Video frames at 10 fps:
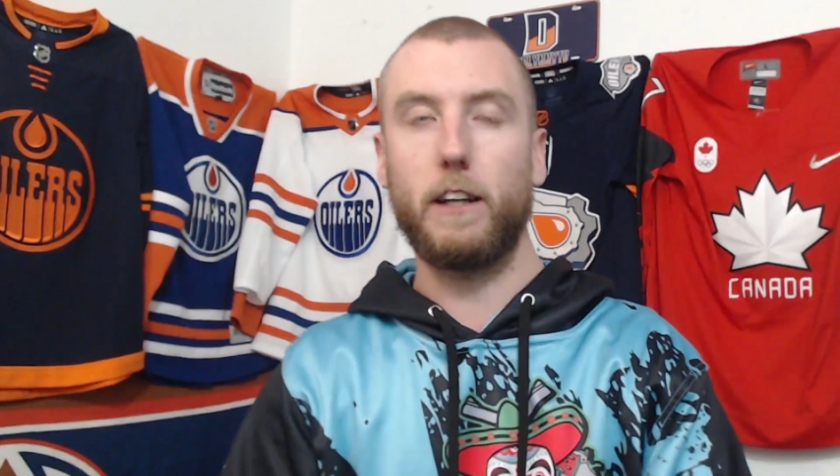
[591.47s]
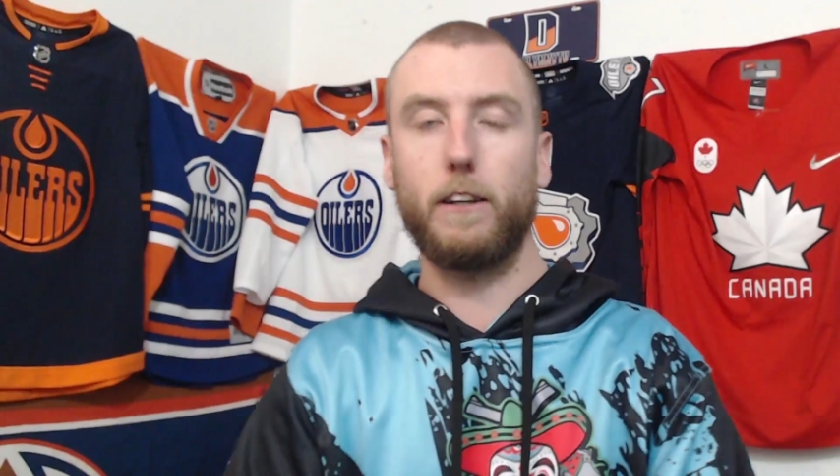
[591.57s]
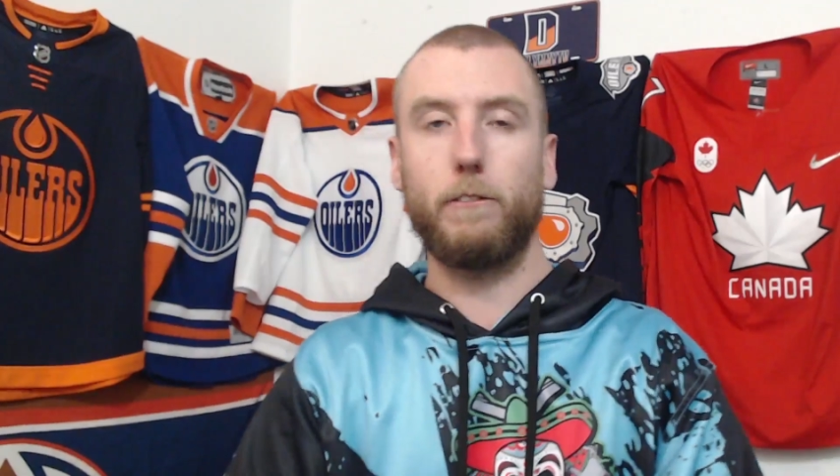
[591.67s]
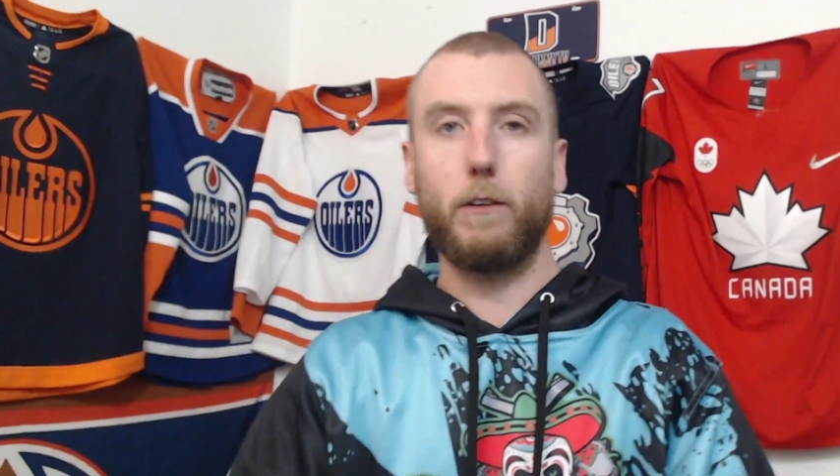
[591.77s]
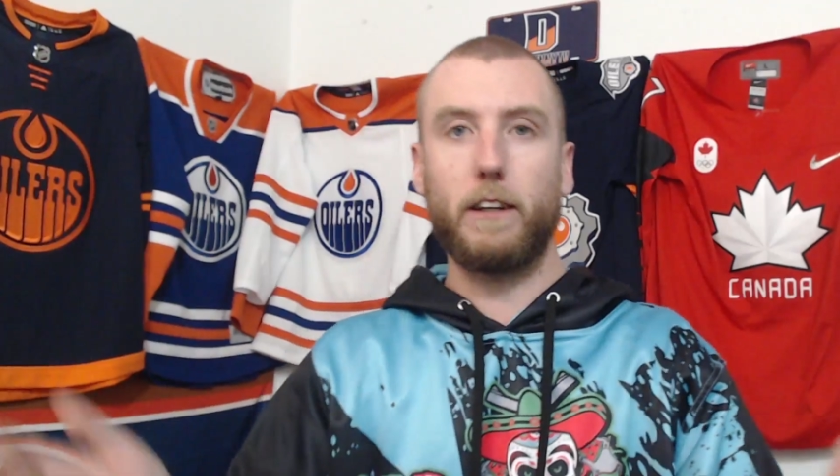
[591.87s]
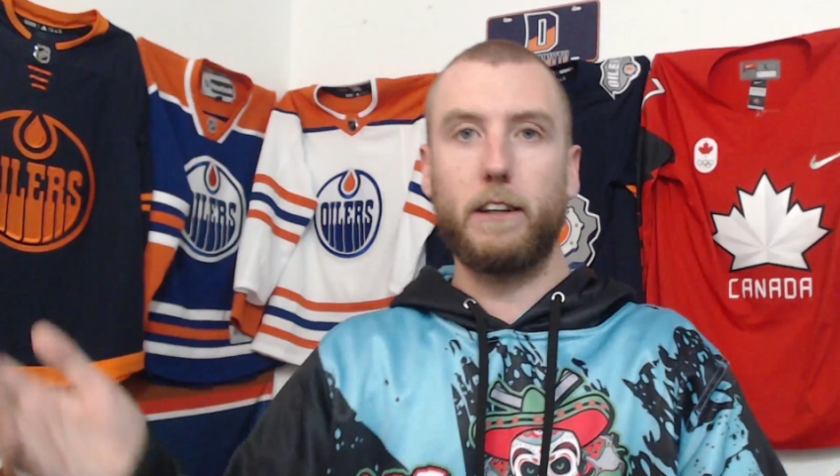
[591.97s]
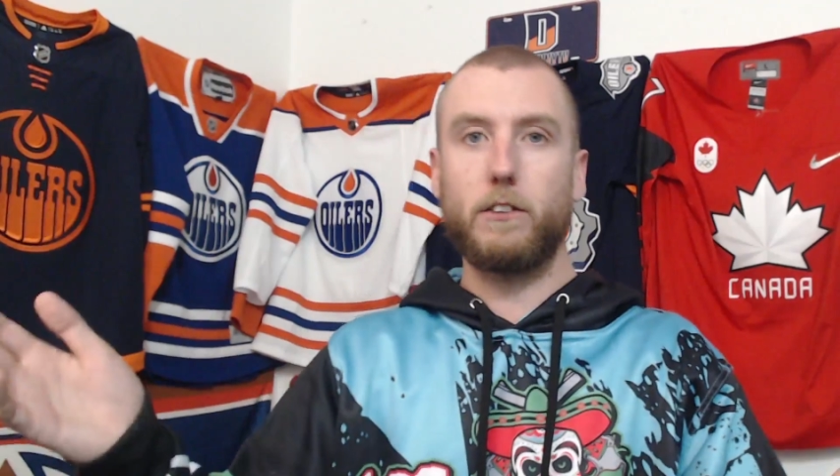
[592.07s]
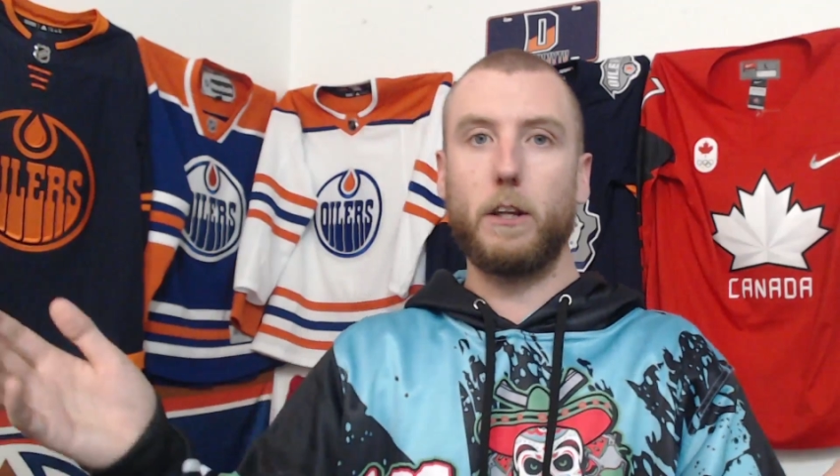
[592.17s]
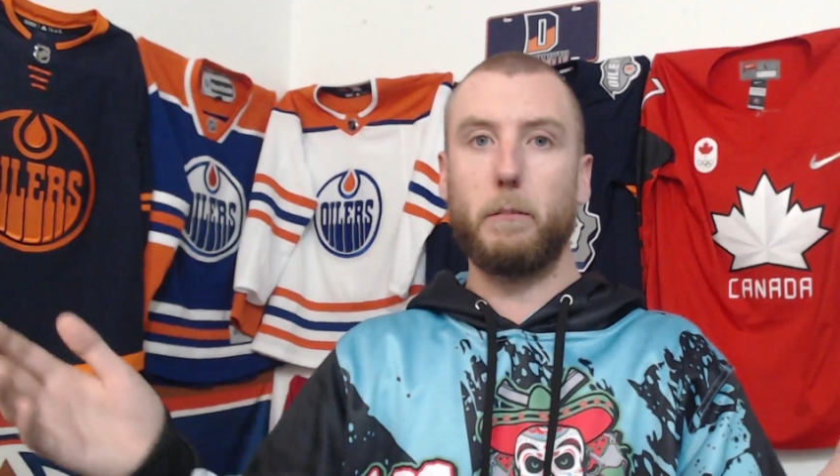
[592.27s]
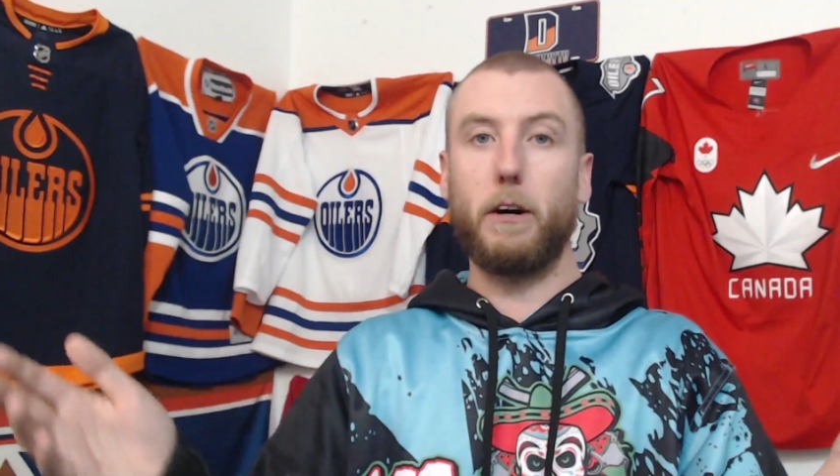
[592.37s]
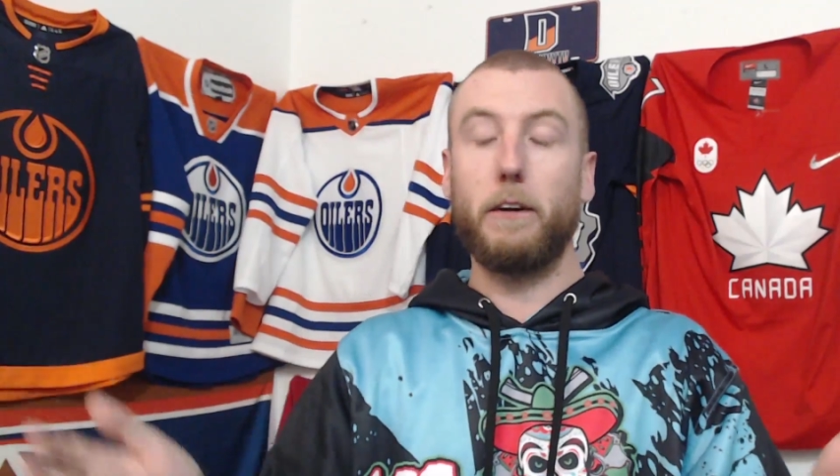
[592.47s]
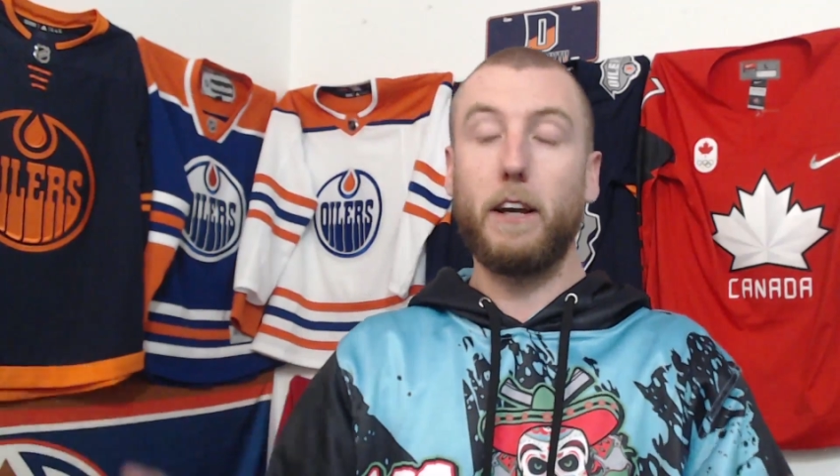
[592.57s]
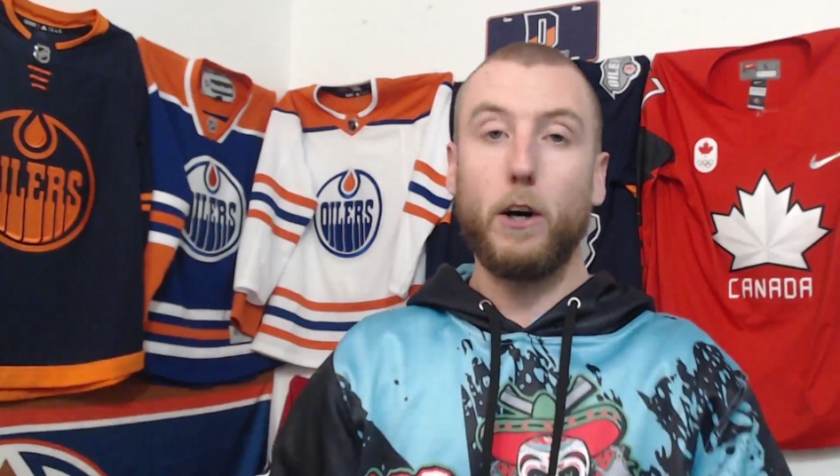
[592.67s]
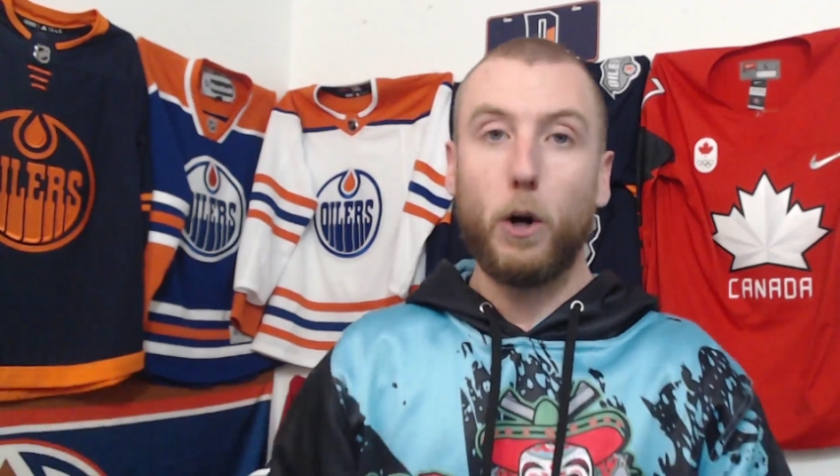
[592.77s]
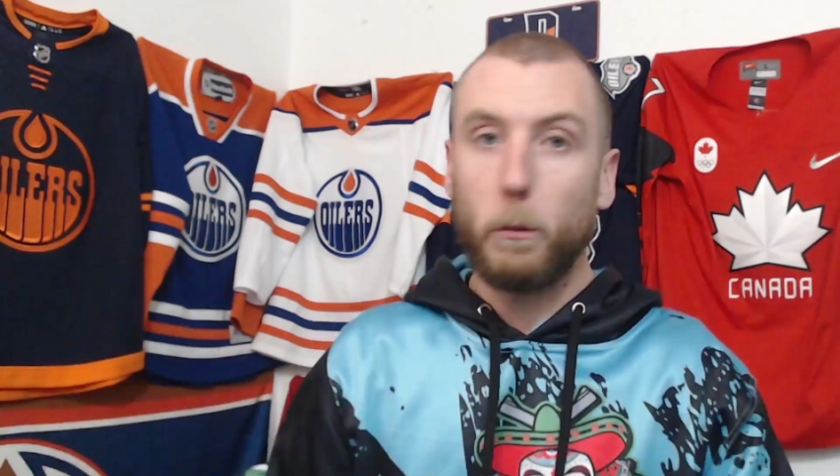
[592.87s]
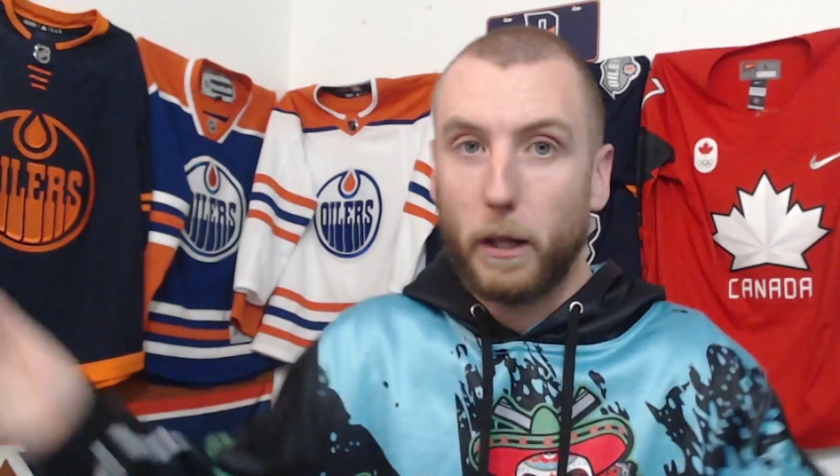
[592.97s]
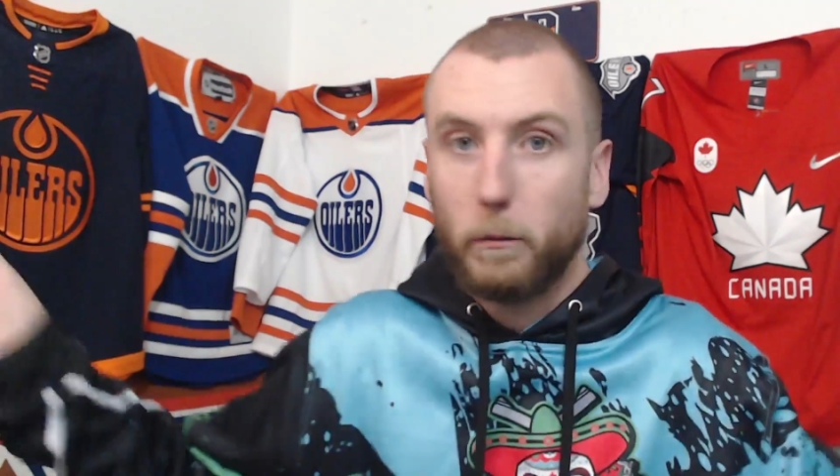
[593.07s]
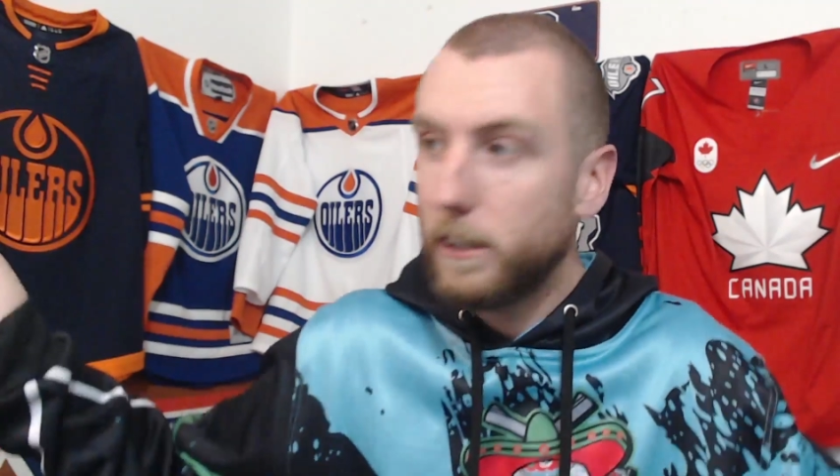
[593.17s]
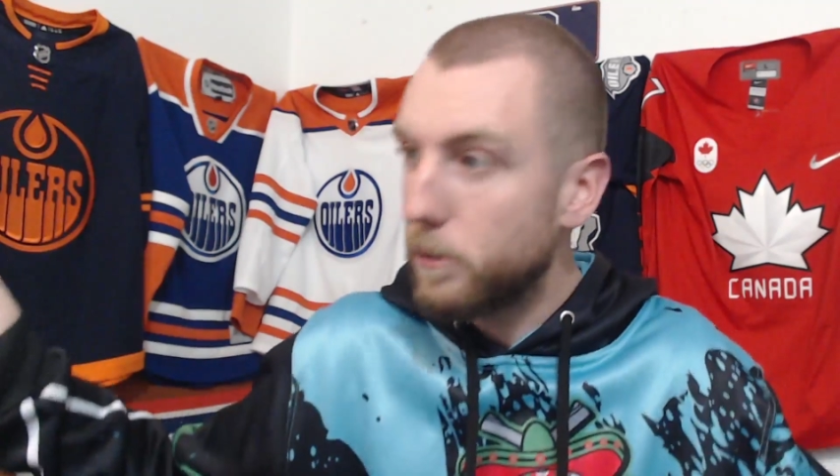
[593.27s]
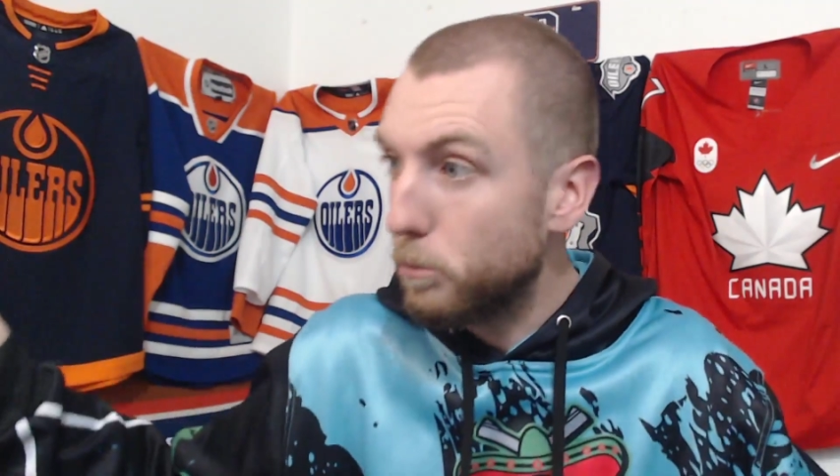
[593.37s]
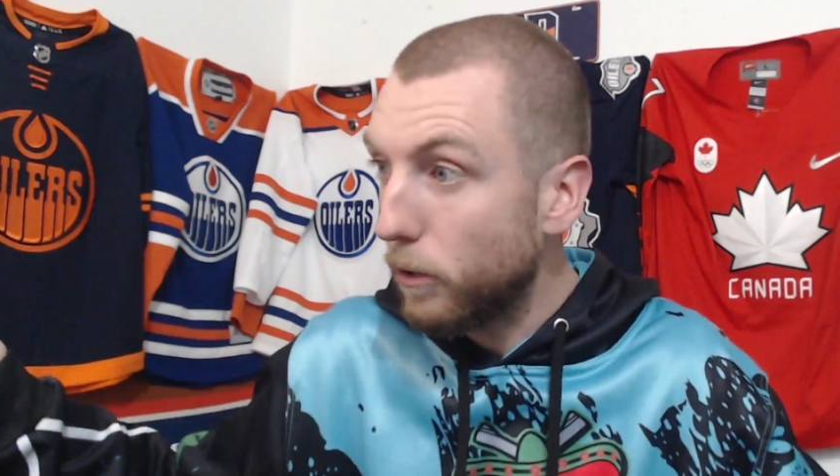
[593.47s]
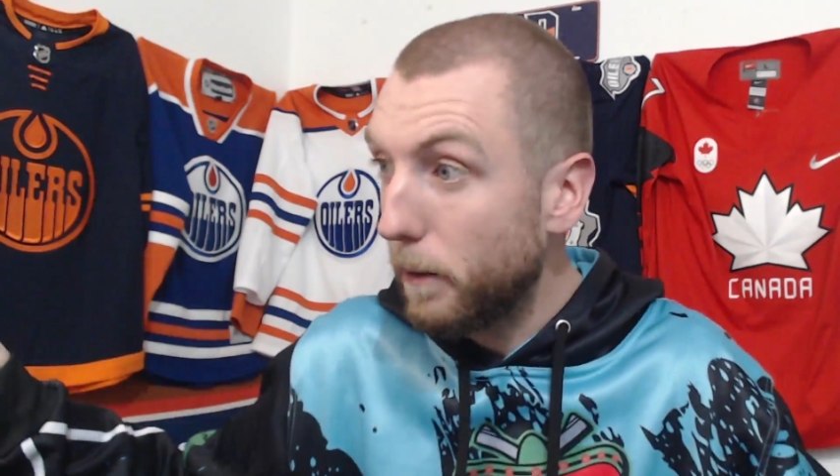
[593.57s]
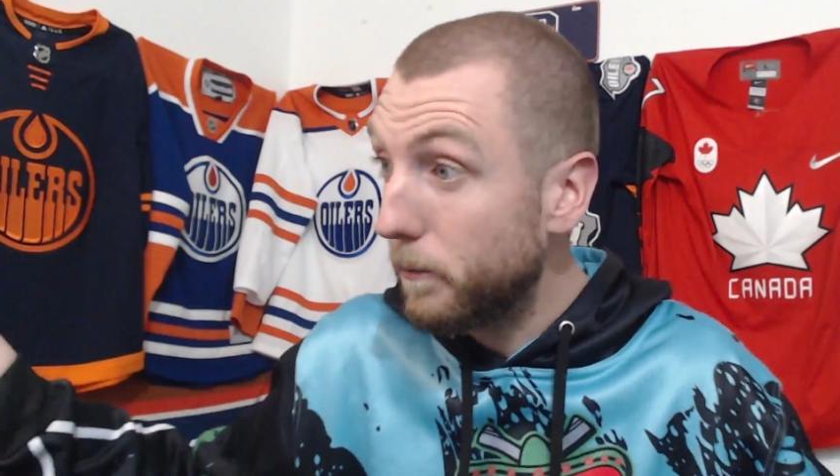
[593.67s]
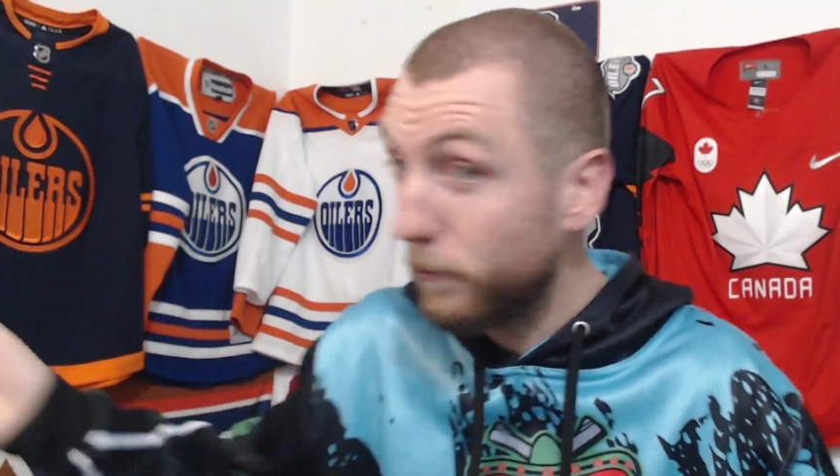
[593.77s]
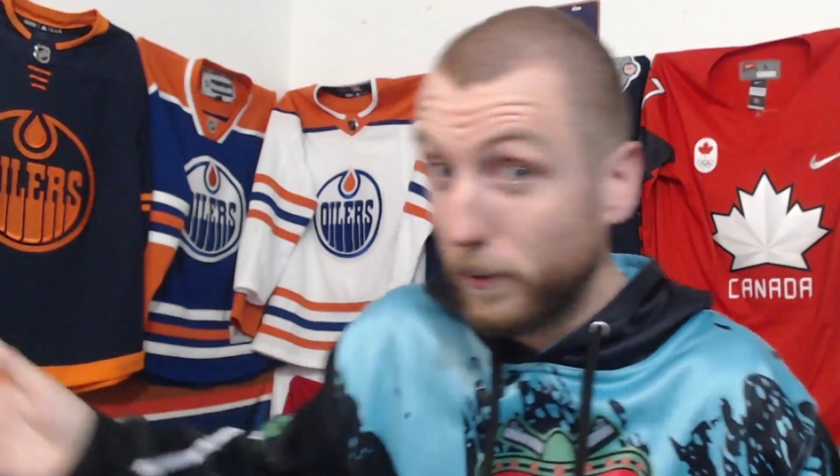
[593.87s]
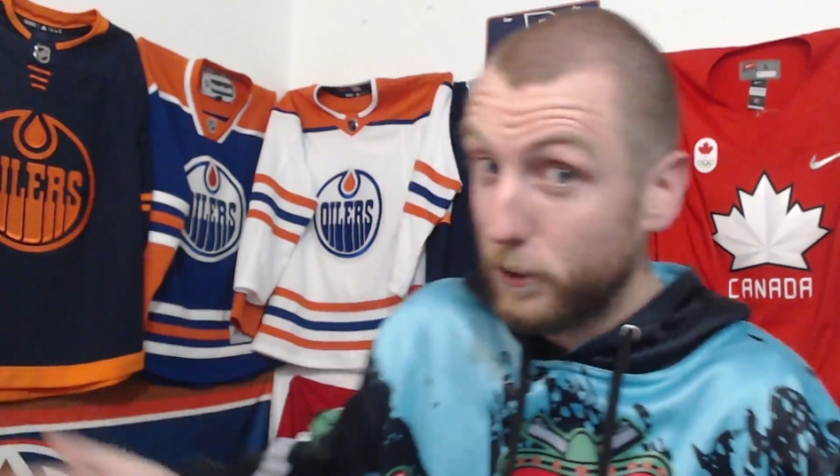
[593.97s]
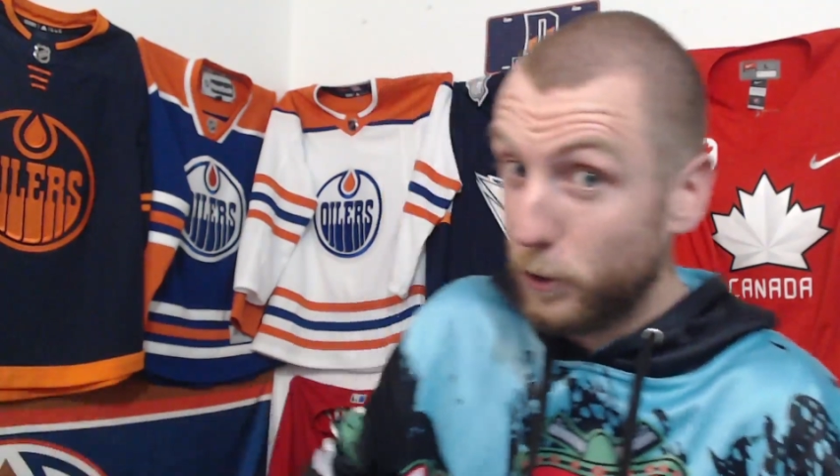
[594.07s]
of what it's all about. Oh, by the way, subscribing is free,